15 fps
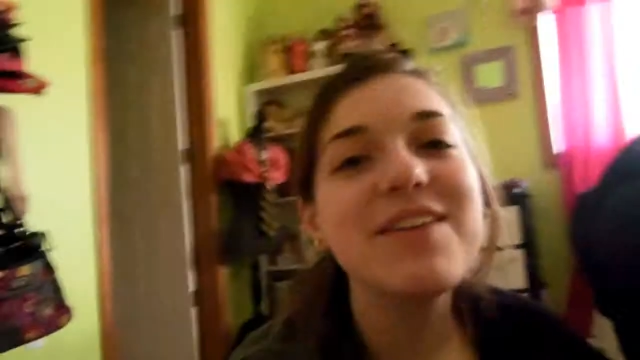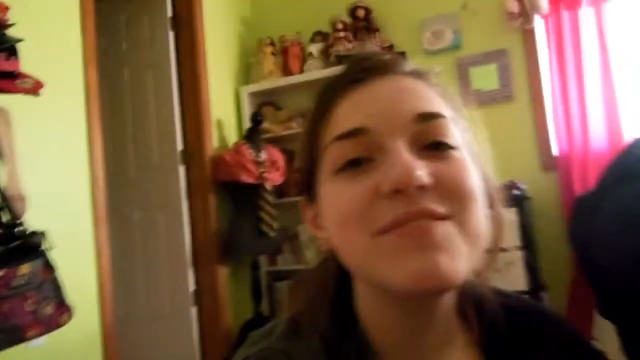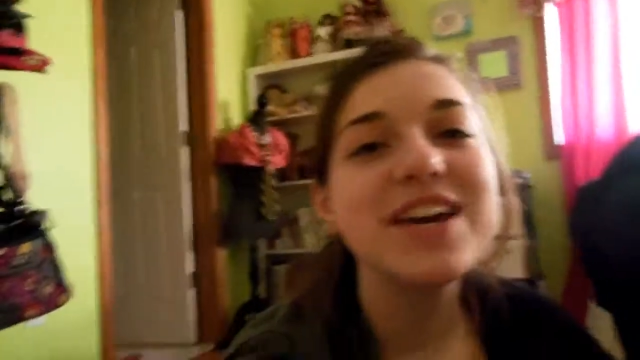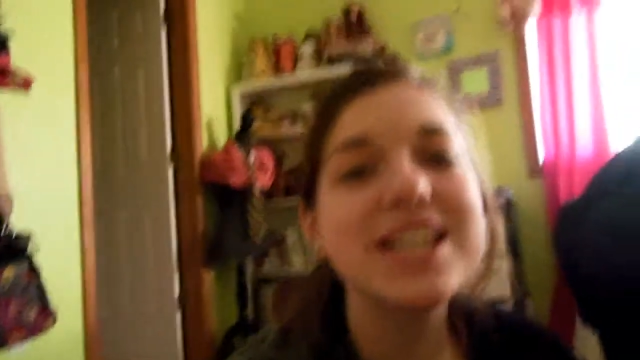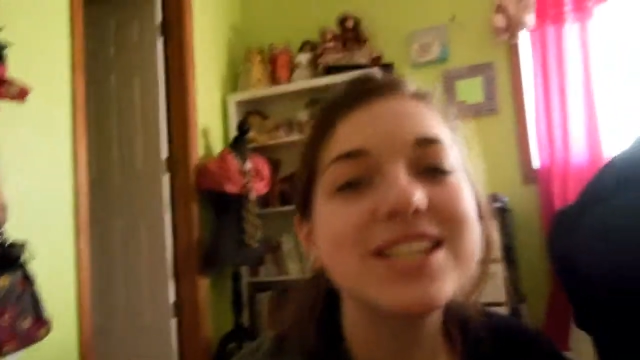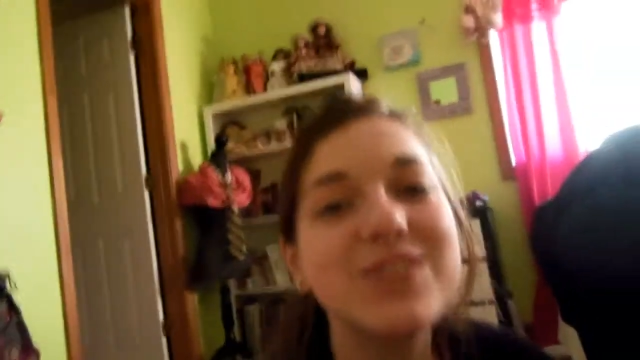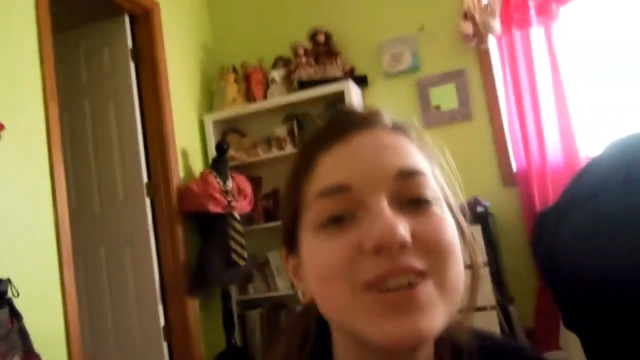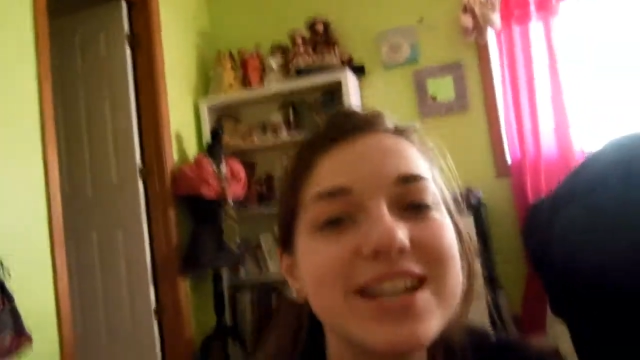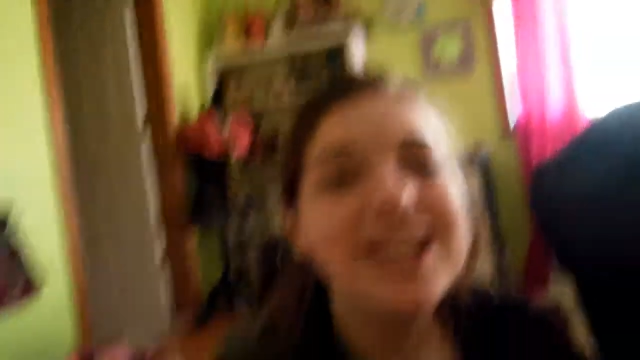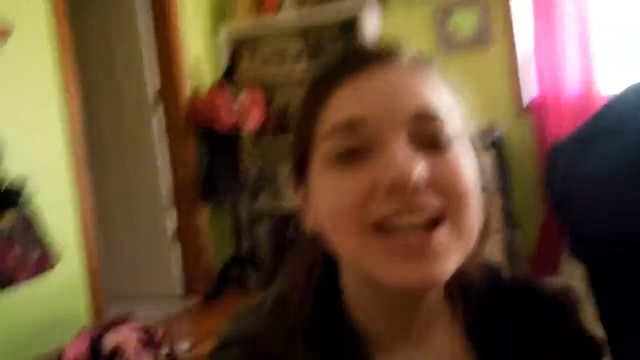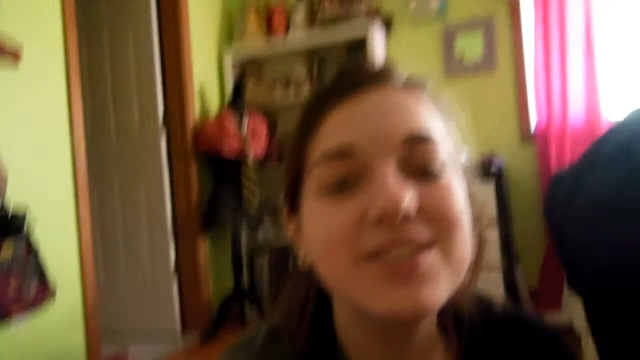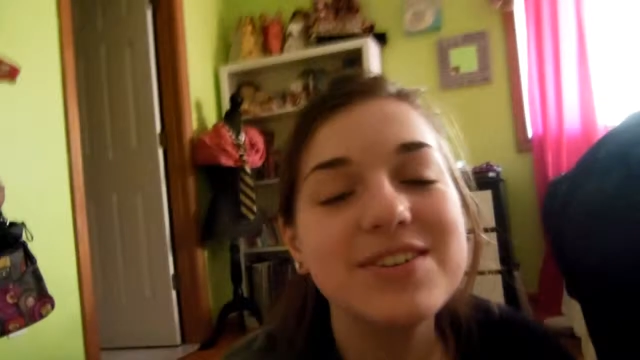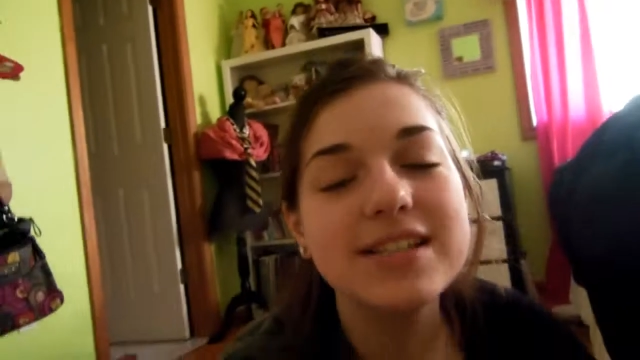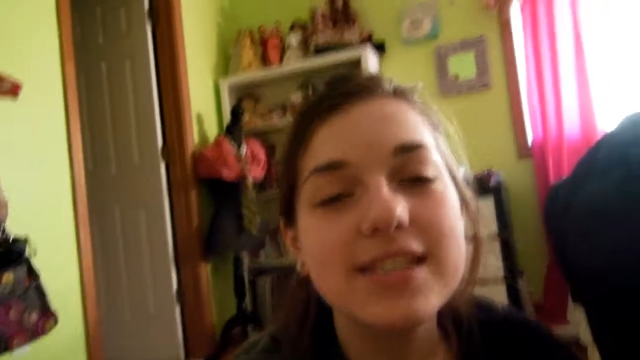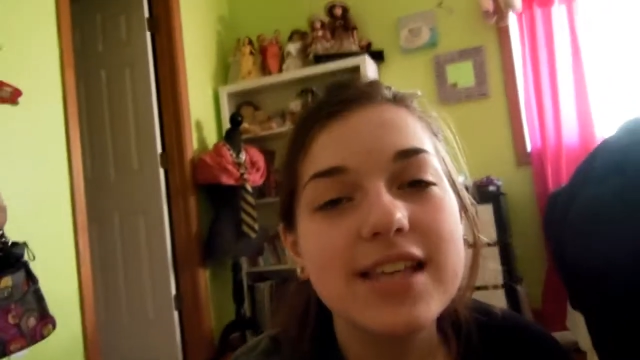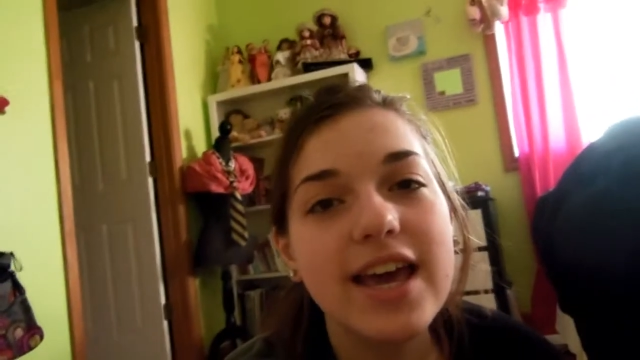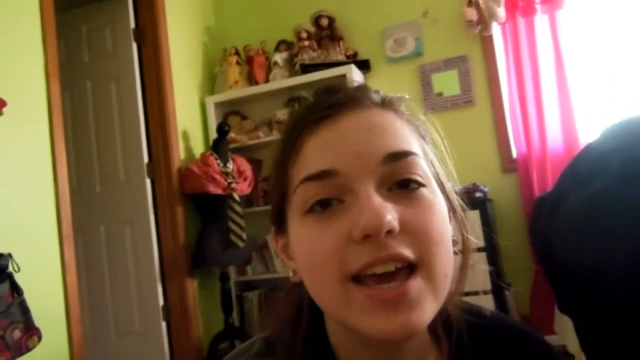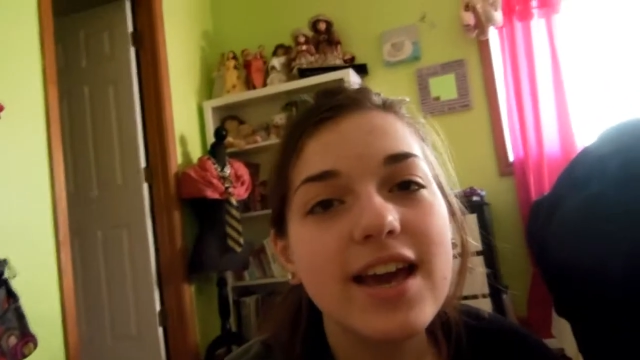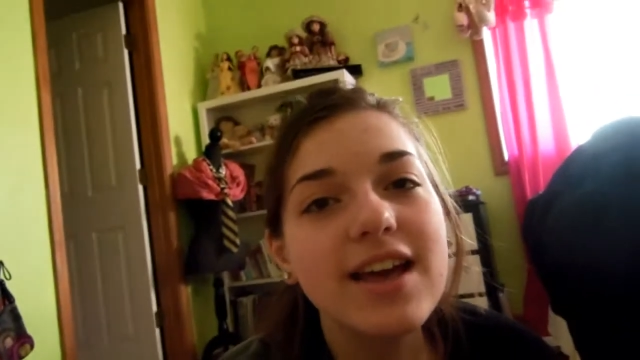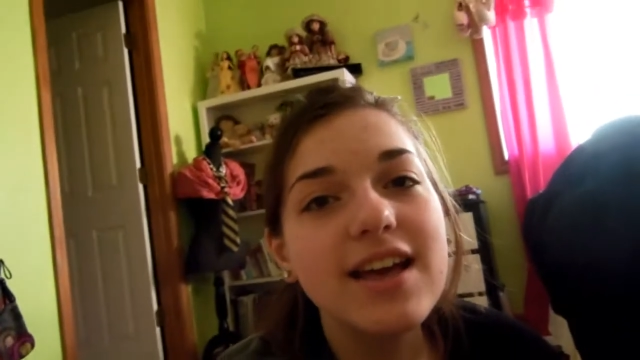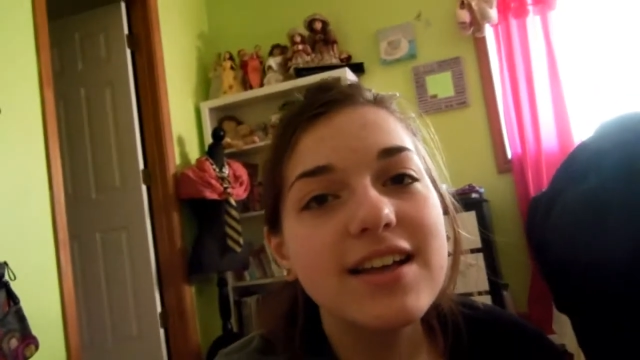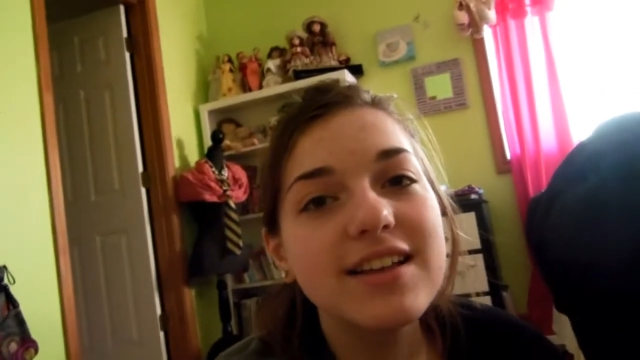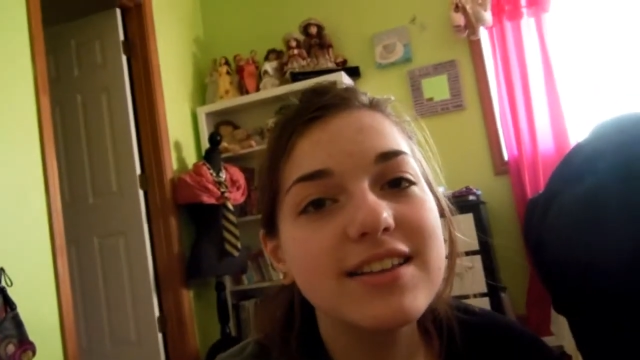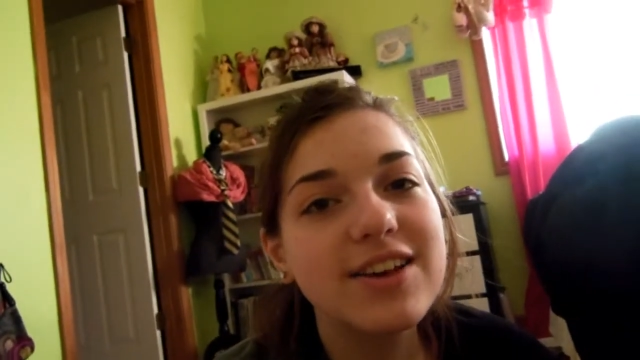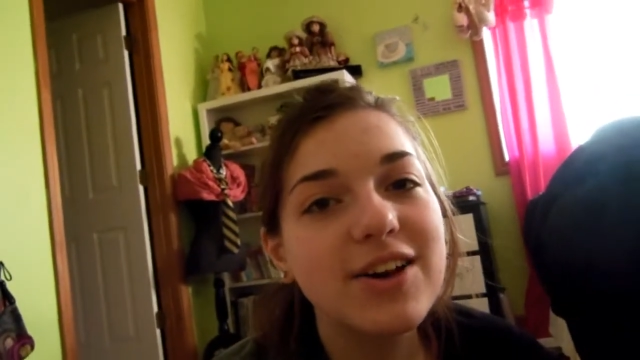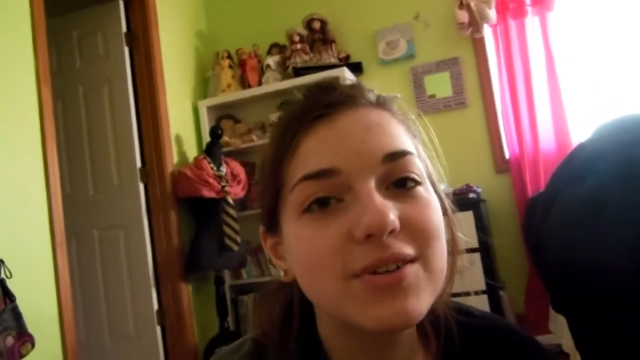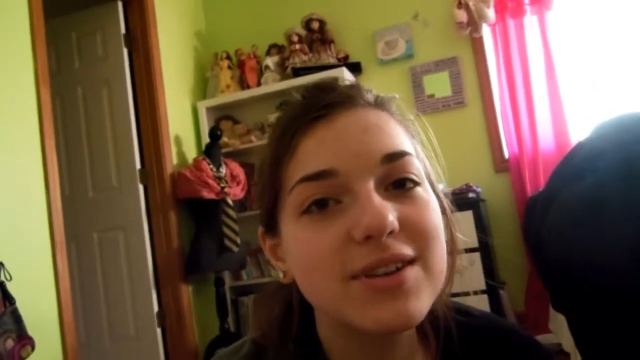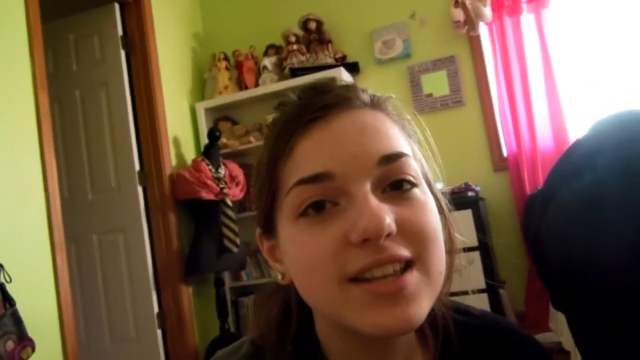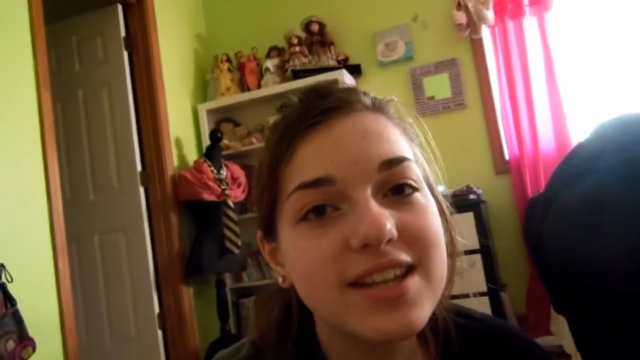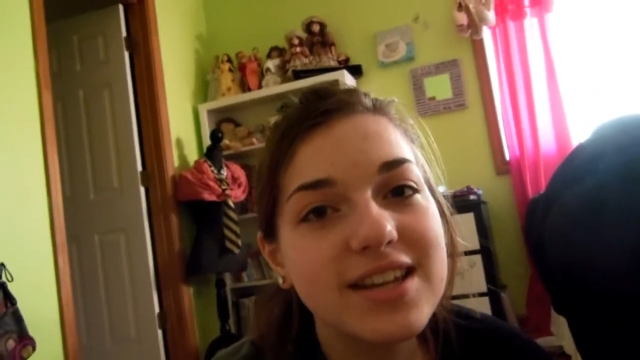I picked pick one, and it was like,
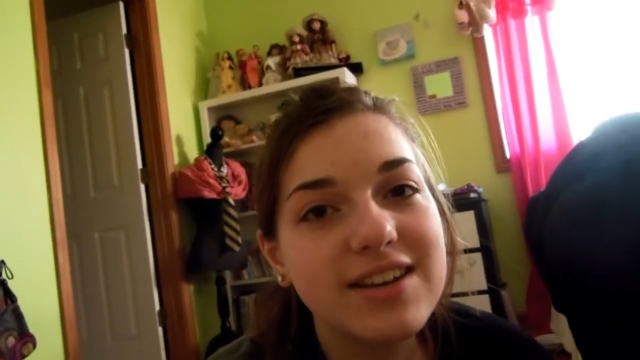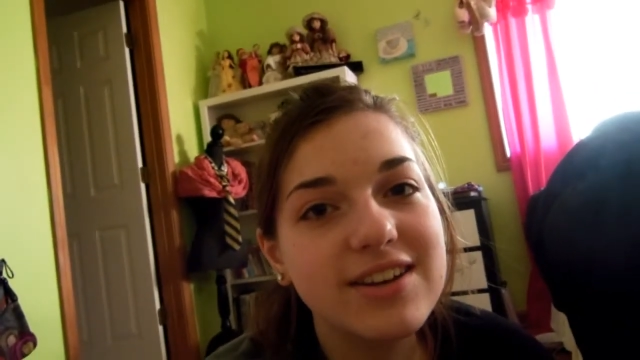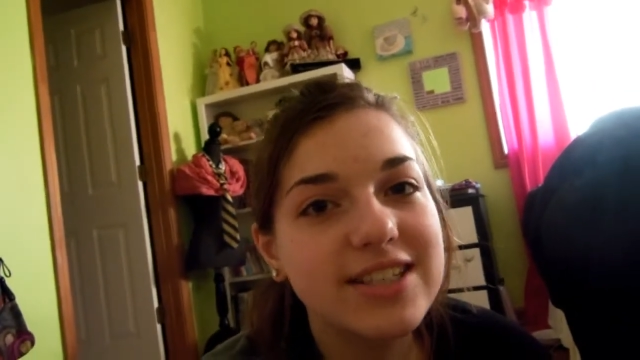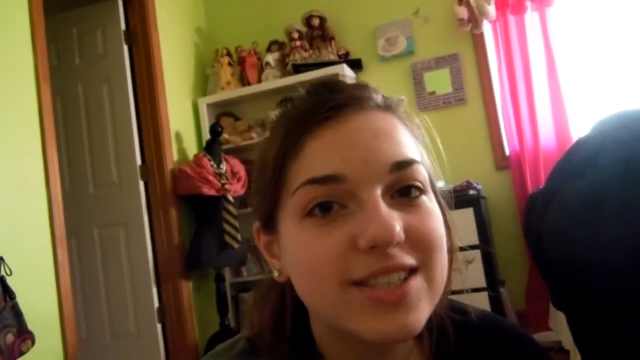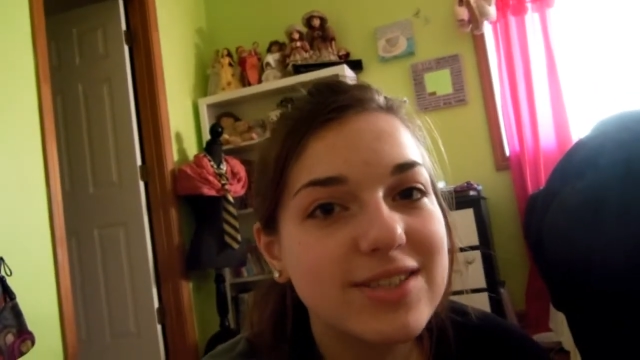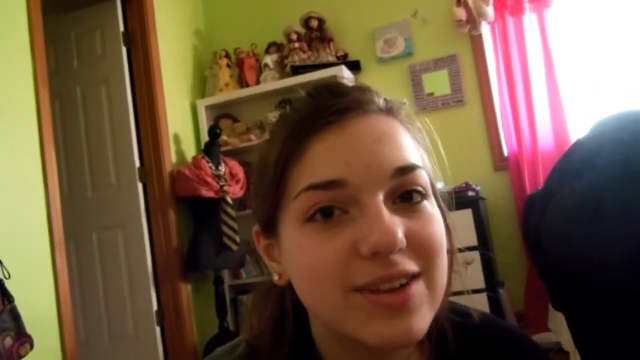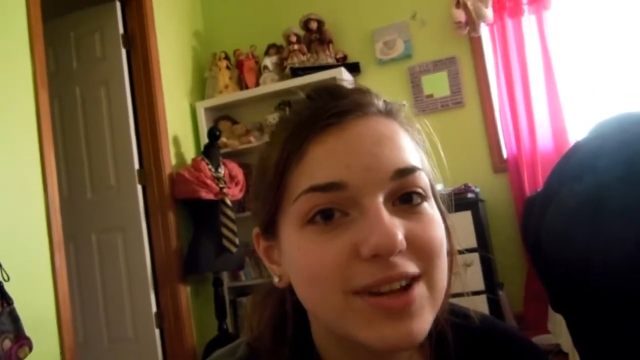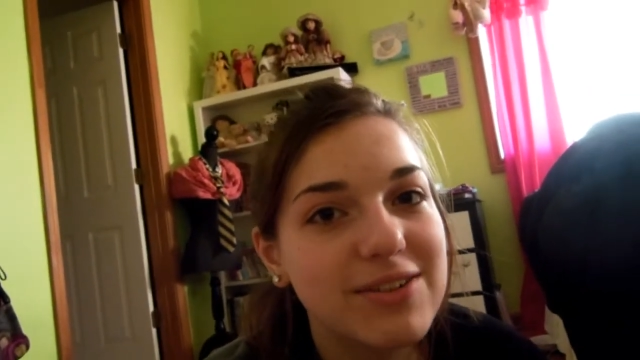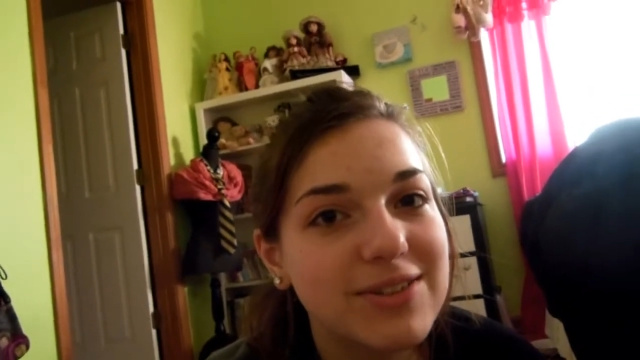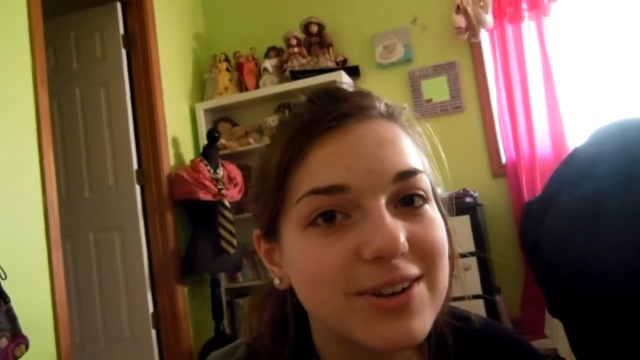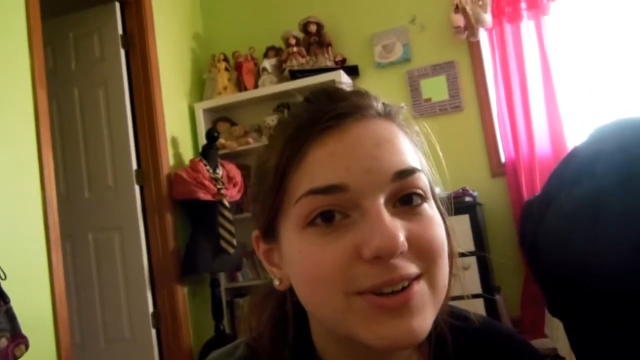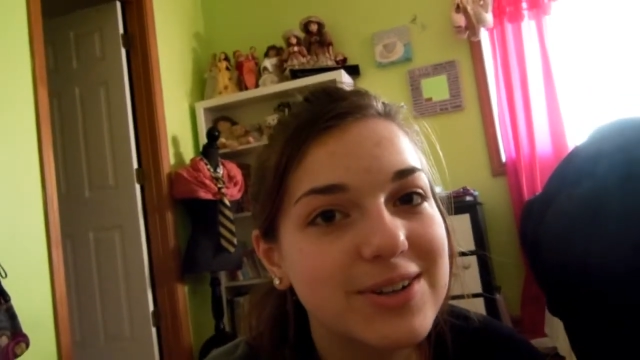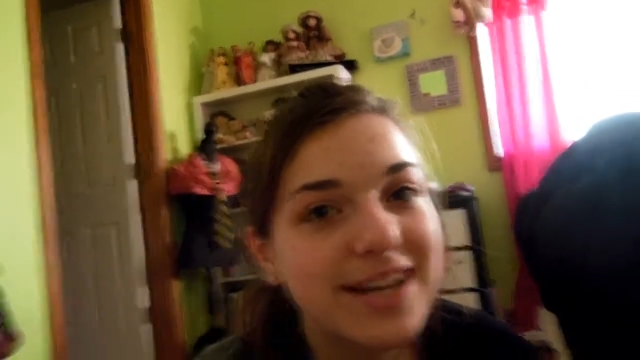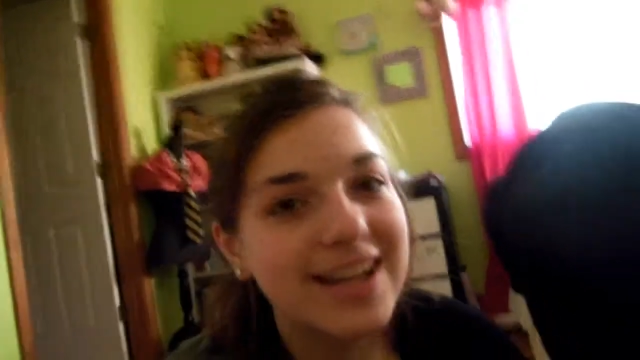go to the nearest railroad,